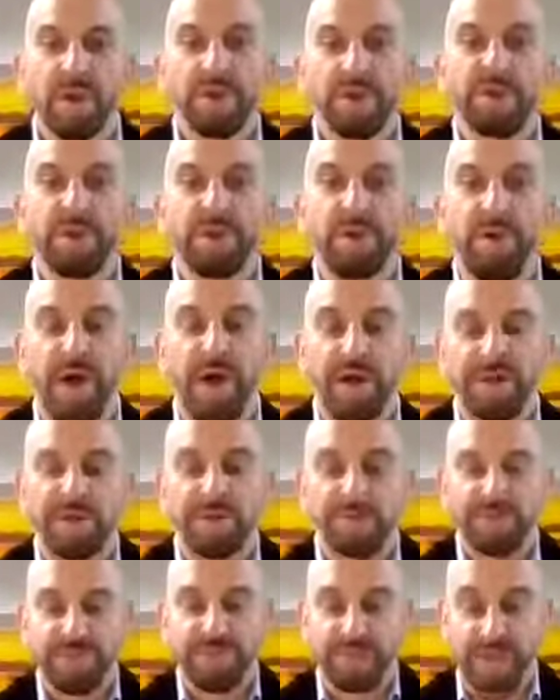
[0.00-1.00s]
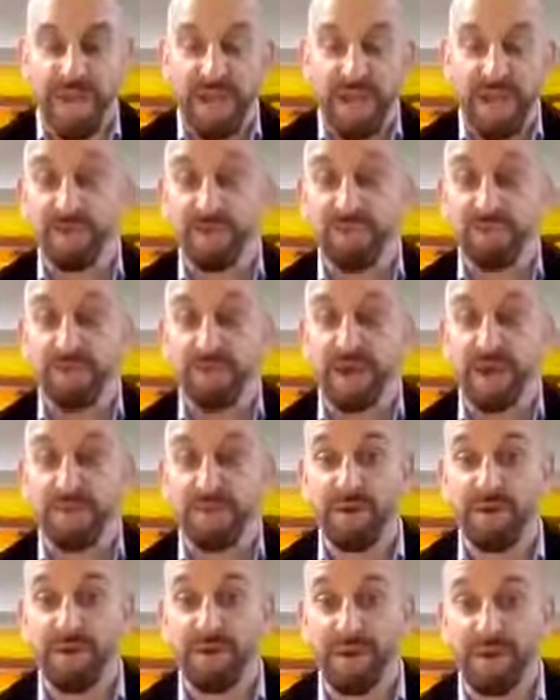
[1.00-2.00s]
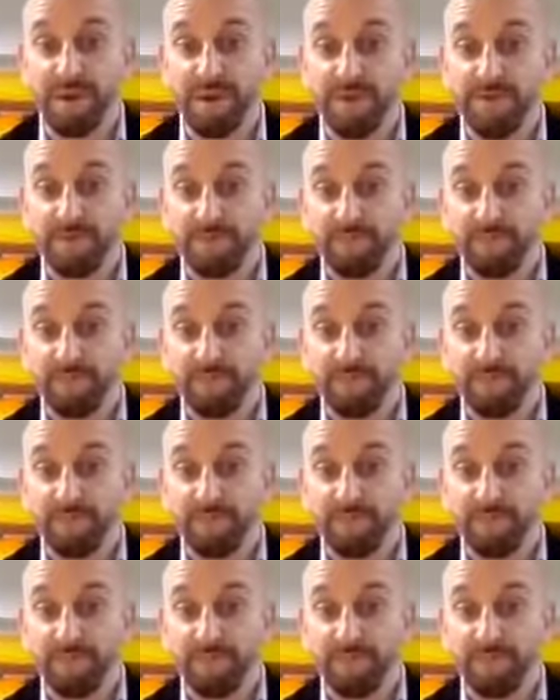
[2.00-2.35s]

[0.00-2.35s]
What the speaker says: So I just thank you for that, by the way.